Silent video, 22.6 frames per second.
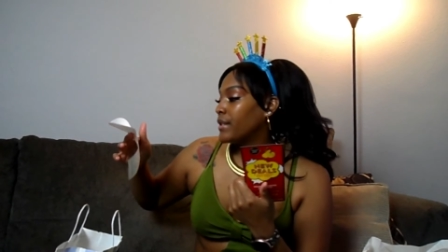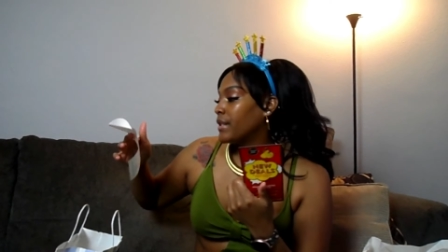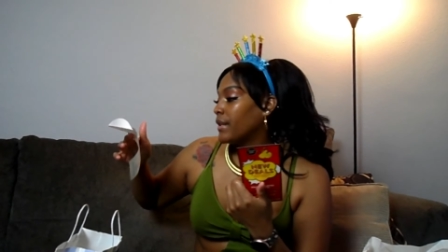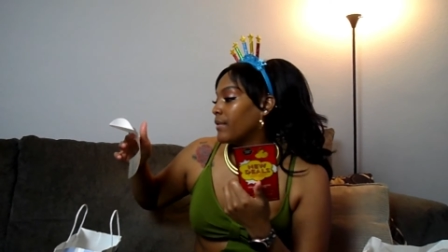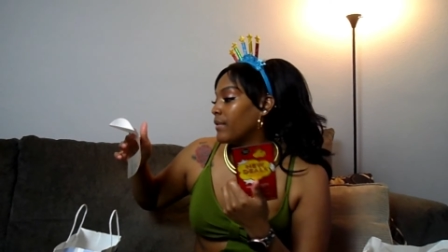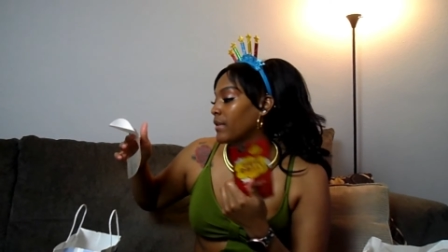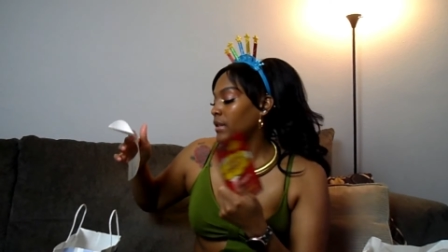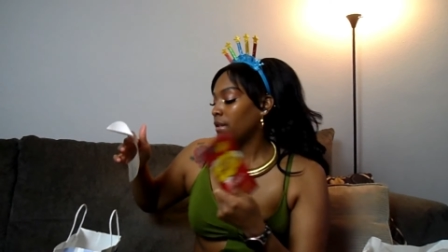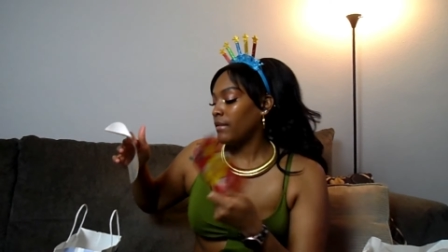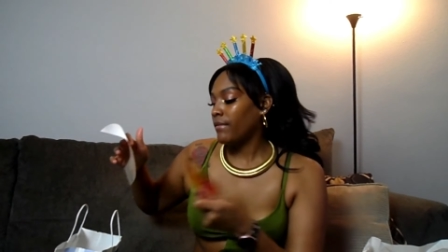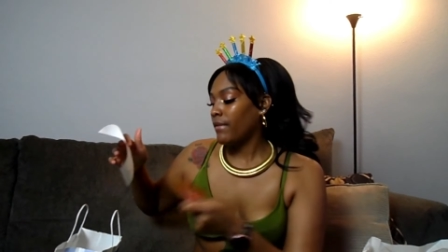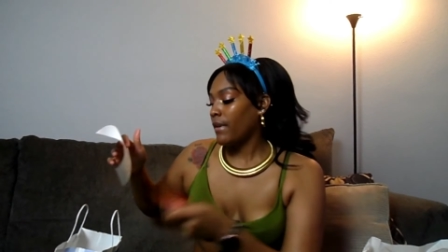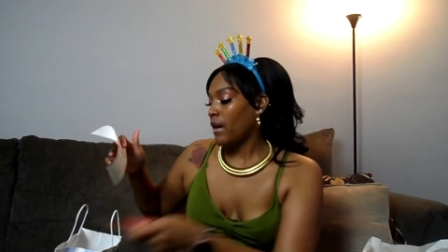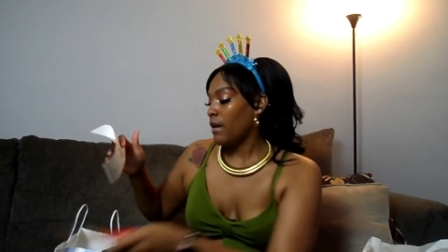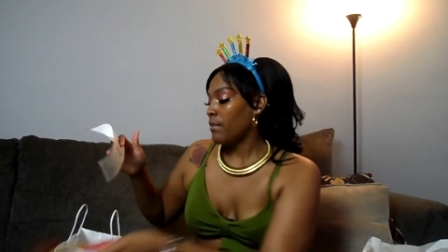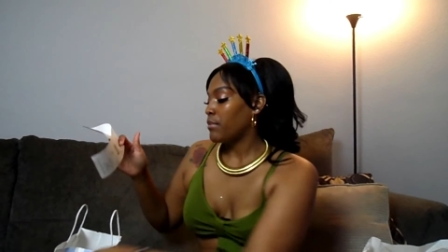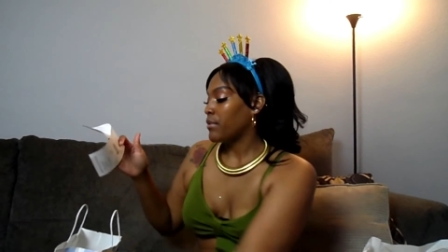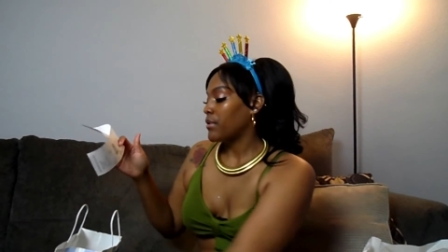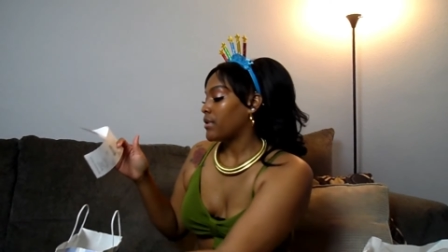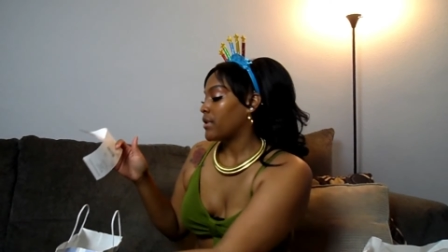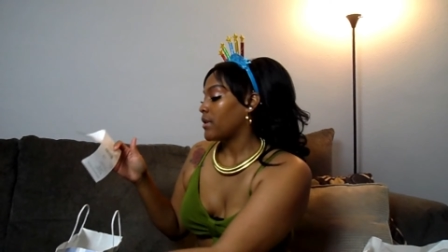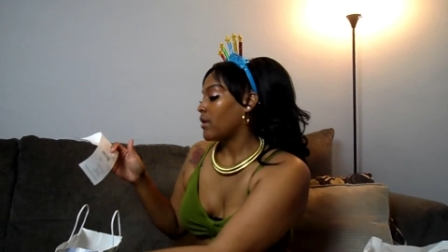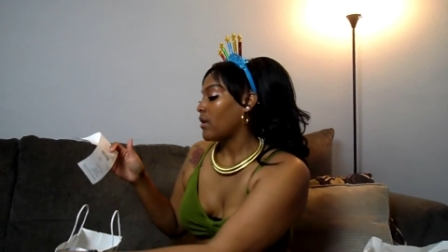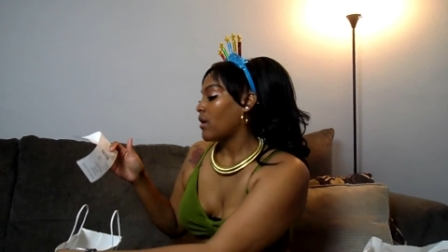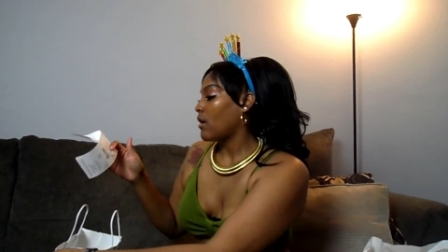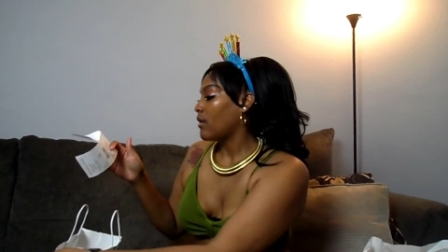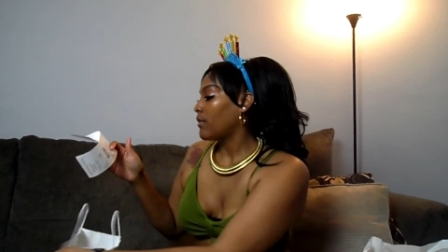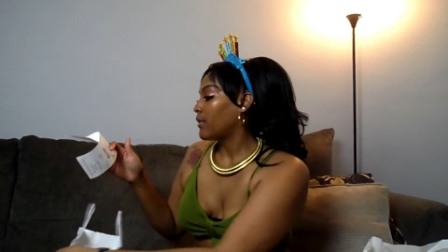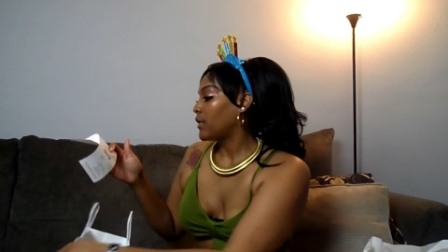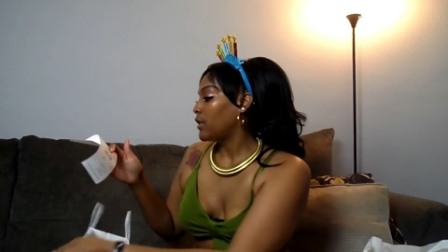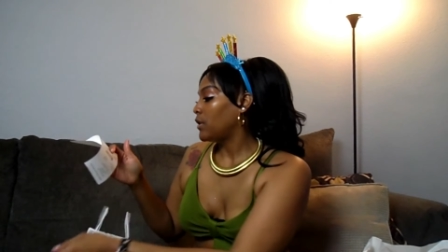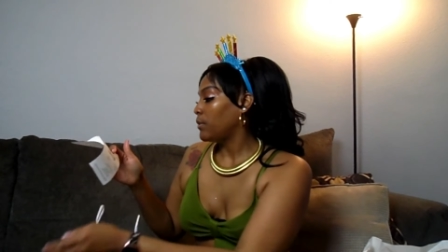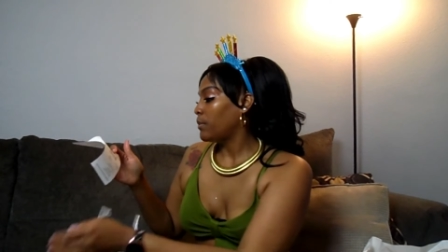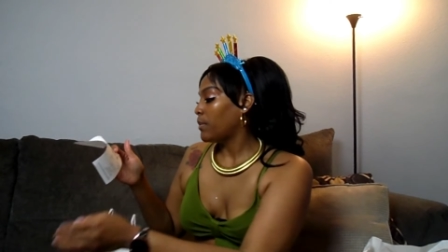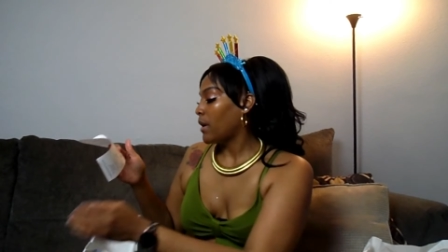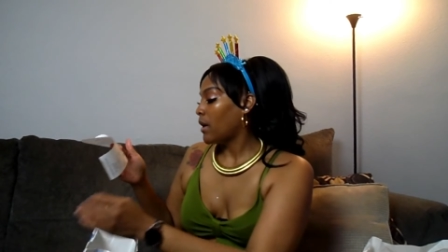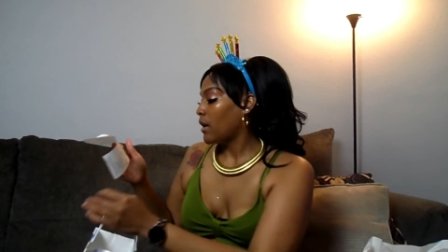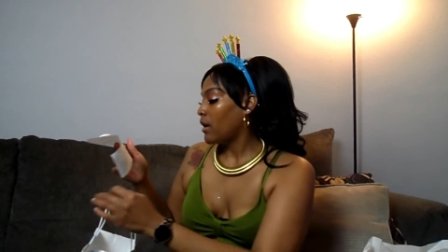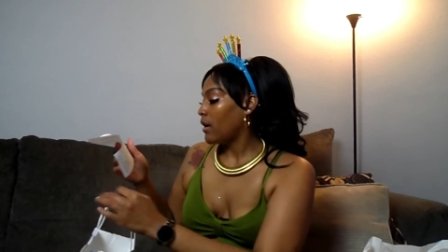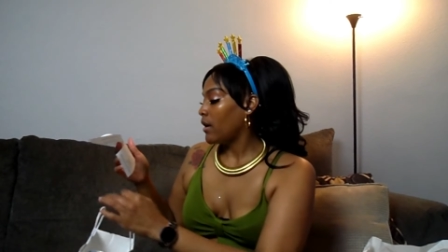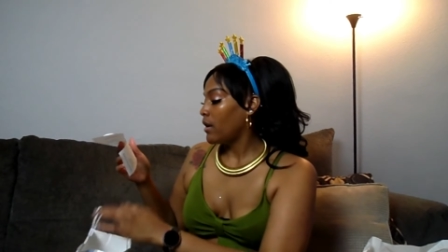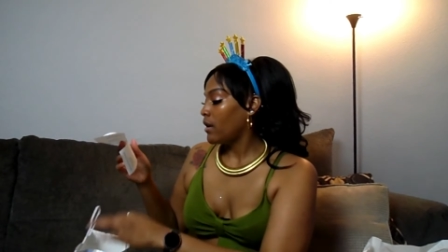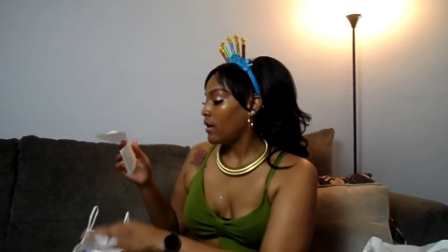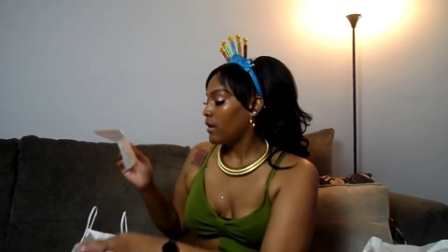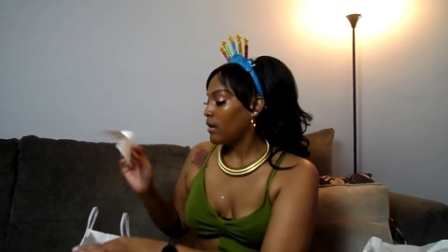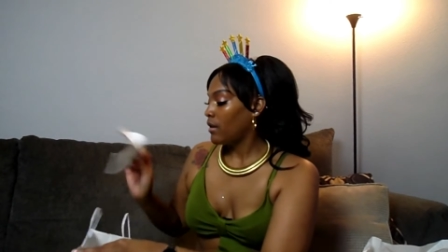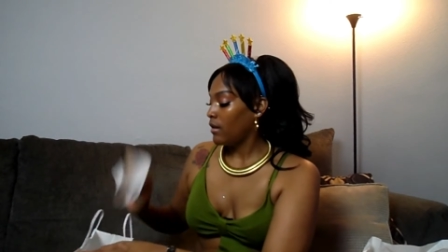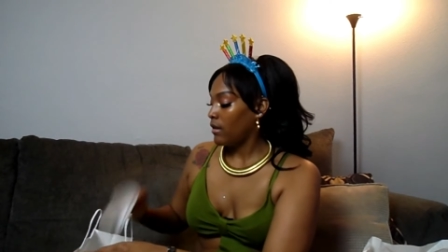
75% off coupon.